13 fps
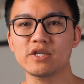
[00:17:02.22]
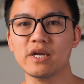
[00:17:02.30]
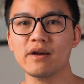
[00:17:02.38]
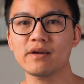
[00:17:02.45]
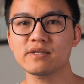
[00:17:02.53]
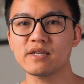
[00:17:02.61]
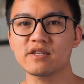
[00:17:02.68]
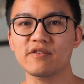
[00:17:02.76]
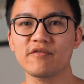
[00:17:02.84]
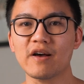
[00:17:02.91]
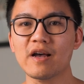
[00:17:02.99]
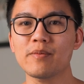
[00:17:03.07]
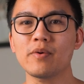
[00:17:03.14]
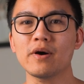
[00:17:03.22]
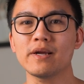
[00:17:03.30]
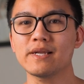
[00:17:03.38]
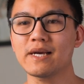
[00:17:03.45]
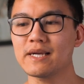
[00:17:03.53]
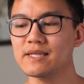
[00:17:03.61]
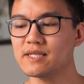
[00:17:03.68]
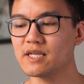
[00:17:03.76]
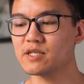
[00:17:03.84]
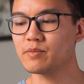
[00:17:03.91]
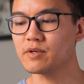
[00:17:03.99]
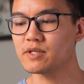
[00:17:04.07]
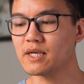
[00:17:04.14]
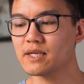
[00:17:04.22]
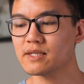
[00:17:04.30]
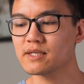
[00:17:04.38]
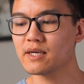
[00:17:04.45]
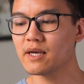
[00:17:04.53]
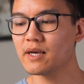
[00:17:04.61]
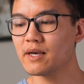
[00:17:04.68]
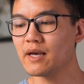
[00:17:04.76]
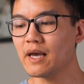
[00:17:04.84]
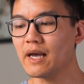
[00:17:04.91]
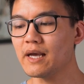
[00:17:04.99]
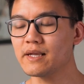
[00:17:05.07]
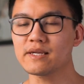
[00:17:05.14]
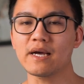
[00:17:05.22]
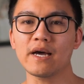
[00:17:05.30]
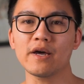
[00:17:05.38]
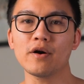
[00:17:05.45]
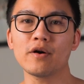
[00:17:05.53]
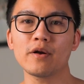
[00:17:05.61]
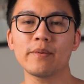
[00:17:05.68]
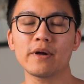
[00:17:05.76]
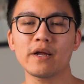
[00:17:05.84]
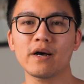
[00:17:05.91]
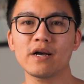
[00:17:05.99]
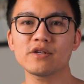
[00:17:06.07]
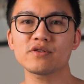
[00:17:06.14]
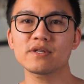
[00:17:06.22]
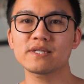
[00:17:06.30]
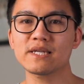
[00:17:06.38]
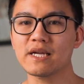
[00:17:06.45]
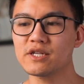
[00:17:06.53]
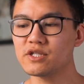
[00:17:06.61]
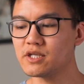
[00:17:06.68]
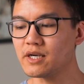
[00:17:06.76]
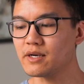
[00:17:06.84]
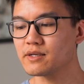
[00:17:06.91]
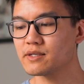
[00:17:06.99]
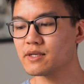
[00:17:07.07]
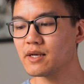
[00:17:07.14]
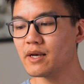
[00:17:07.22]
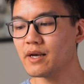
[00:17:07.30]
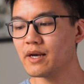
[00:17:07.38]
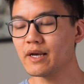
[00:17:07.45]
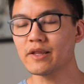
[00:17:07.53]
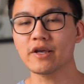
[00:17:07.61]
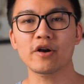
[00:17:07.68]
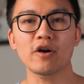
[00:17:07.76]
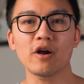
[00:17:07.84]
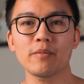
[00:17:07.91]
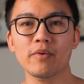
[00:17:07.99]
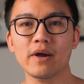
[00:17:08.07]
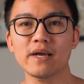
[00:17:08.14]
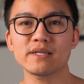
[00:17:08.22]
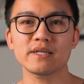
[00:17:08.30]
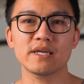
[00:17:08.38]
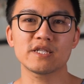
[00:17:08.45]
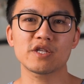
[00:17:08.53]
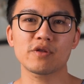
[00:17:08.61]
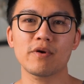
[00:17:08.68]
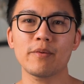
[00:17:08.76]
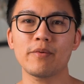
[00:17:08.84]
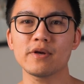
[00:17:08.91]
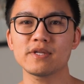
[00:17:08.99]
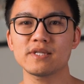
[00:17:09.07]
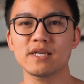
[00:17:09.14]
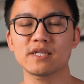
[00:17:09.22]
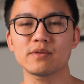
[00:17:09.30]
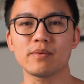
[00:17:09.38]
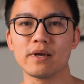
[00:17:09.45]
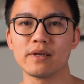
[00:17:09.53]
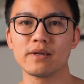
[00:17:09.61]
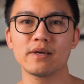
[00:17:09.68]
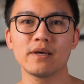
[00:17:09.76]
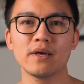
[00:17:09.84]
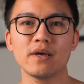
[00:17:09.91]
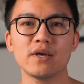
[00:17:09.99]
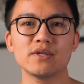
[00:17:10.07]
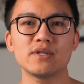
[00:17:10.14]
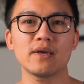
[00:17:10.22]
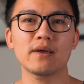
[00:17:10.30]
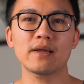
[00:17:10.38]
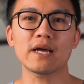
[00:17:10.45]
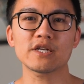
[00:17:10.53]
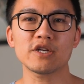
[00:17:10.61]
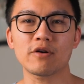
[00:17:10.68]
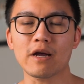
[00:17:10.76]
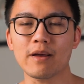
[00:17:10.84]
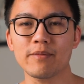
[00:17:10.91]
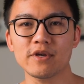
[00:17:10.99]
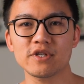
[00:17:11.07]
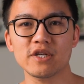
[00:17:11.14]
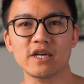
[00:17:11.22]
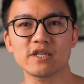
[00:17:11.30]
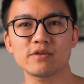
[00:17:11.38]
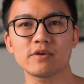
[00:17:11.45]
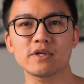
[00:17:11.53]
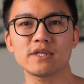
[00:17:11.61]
shares is 5.96%, and I own about 110 shares, and the current price is 3.61, so you can actually grab these shares for a